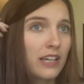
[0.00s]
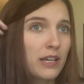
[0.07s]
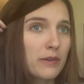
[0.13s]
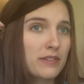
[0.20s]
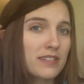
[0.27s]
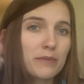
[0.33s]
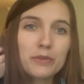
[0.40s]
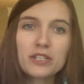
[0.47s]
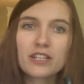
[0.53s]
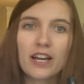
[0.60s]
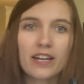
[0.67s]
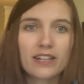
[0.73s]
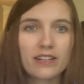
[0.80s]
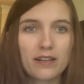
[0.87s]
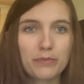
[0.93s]
because I'm going to
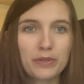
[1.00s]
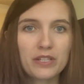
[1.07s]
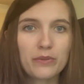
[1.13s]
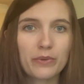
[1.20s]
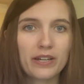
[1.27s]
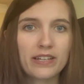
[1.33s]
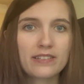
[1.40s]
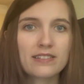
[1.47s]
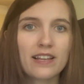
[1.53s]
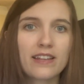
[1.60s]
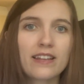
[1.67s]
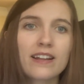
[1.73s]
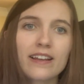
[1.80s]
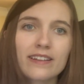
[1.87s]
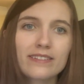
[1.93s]
cut it up anyways. And
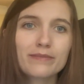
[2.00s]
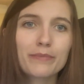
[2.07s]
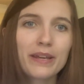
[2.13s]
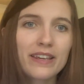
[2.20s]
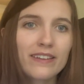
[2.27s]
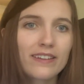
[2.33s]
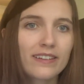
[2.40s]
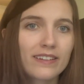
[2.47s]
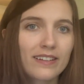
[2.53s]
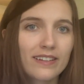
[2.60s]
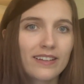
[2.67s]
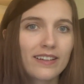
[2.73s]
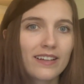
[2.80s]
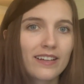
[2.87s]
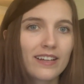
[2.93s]
then I can make
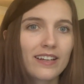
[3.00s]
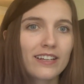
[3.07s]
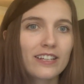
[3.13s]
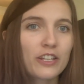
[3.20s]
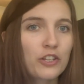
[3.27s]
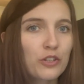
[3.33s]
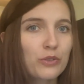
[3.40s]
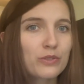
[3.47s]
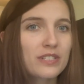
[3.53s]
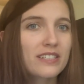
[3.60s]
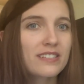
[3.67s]
cute,